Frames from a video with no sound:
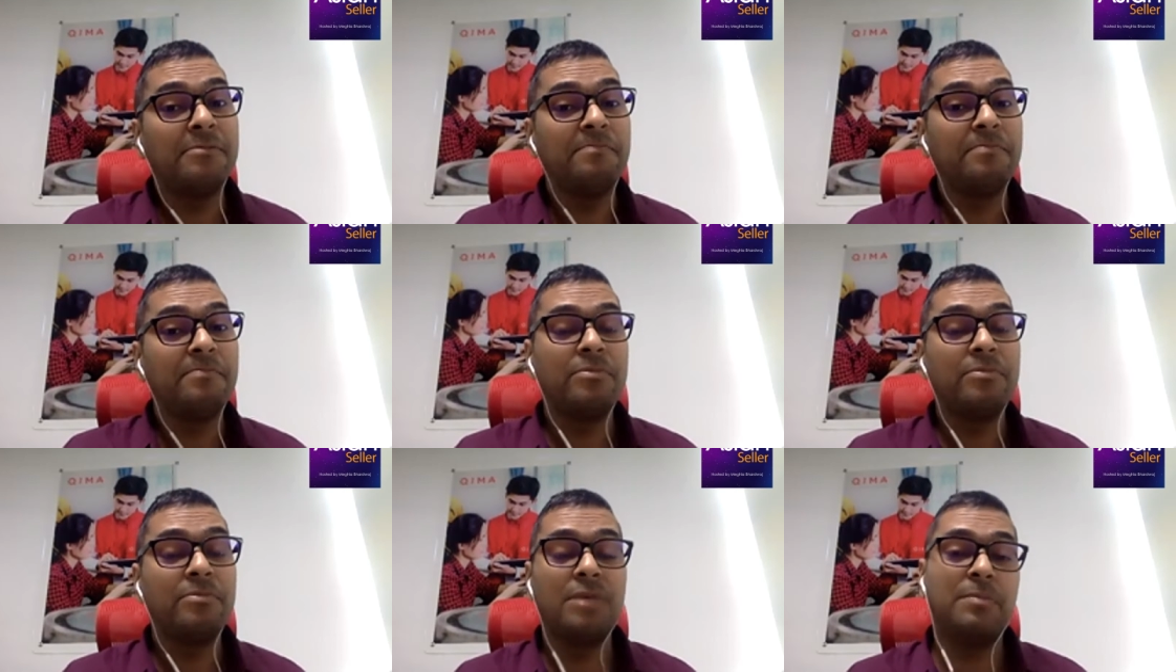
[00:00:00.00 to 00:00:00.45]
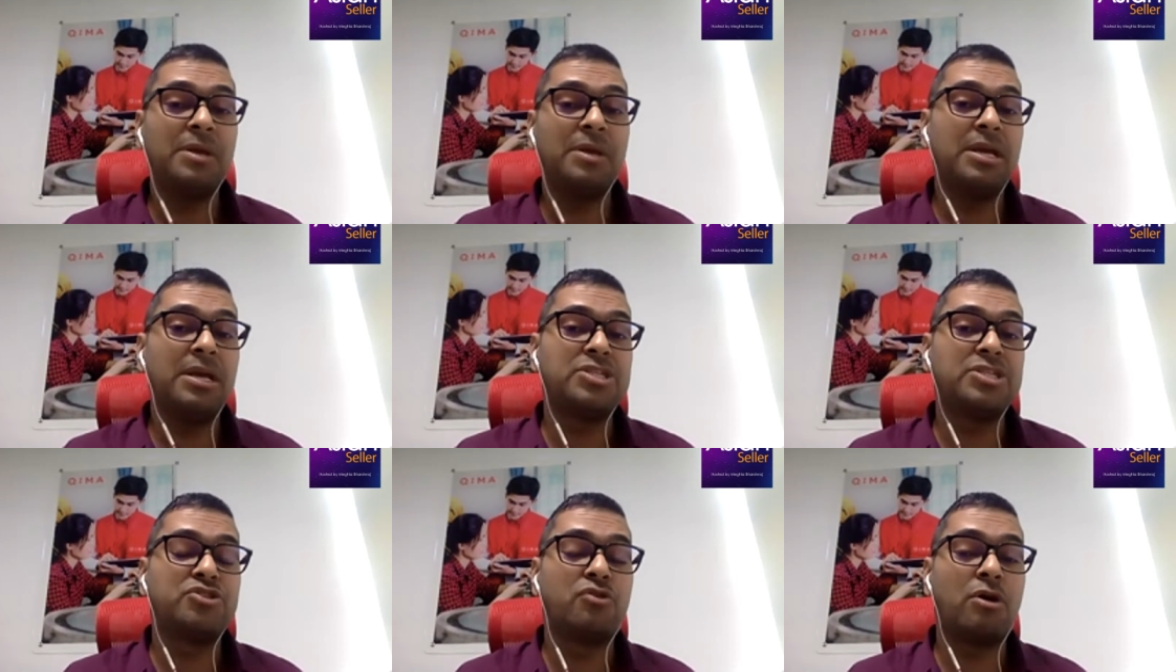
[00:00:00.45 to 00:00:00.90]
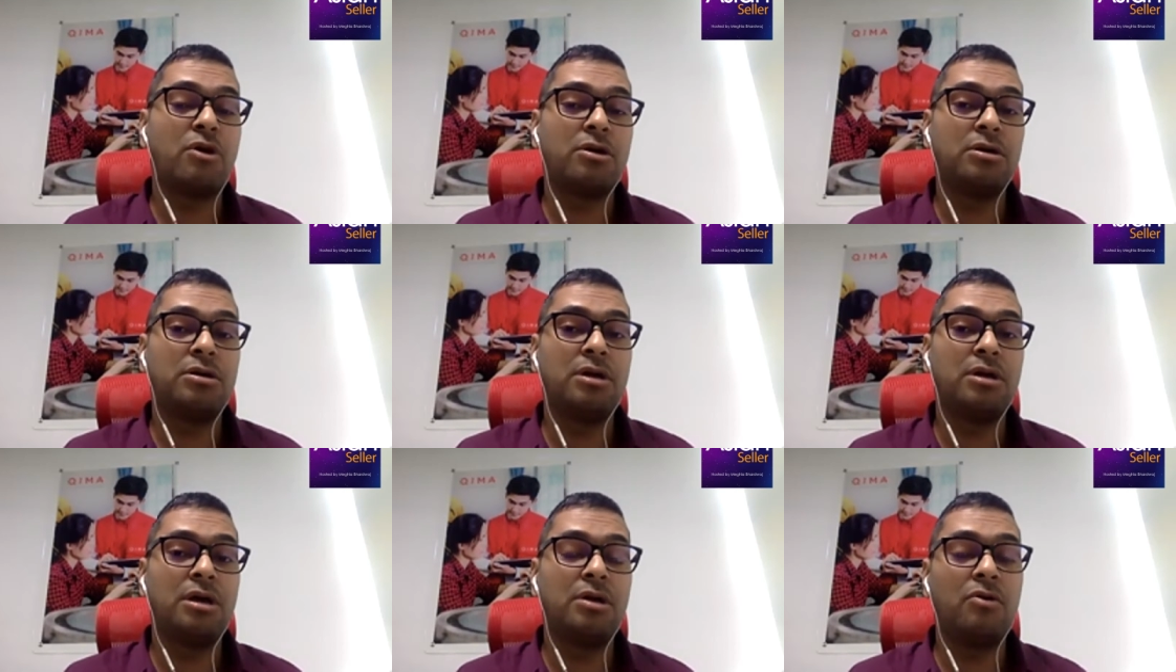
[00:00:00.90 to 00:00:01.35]
Maybe it's not
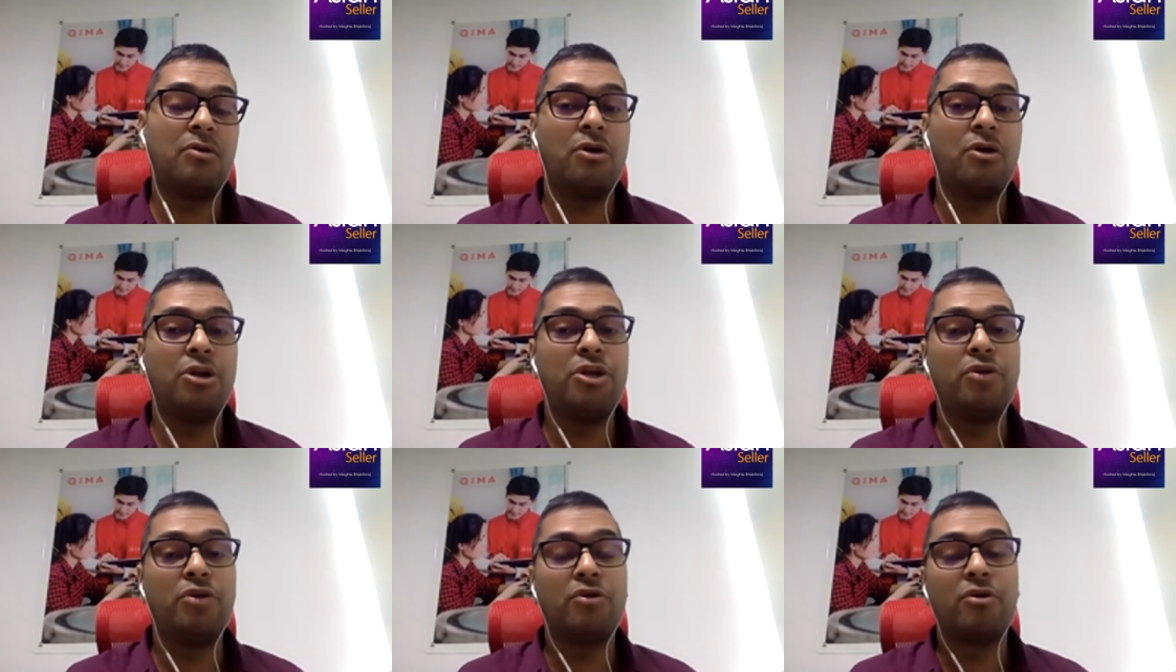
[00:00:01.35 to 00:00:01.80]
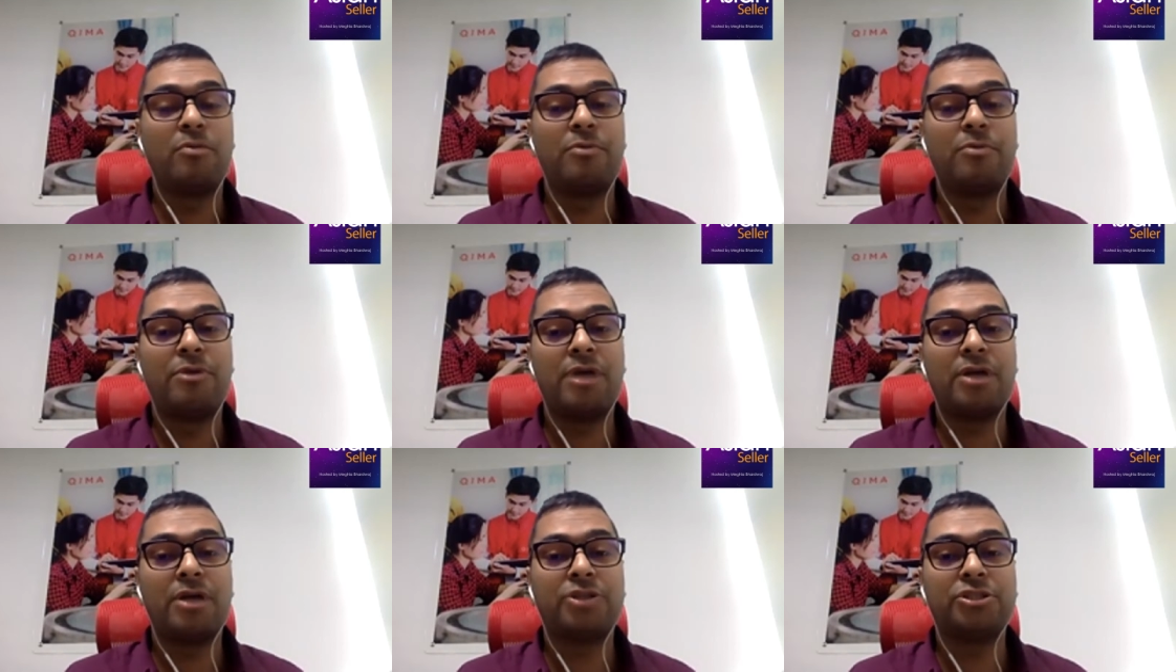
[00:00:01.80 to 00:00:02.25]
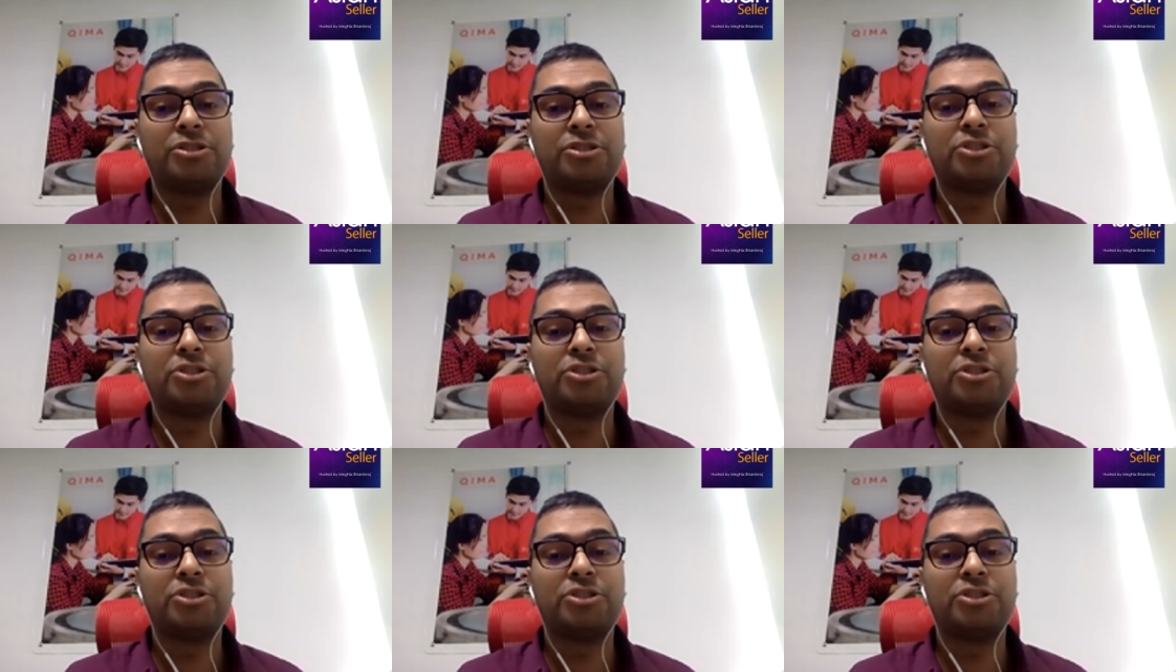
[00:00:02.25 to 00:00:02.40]
done on your own production.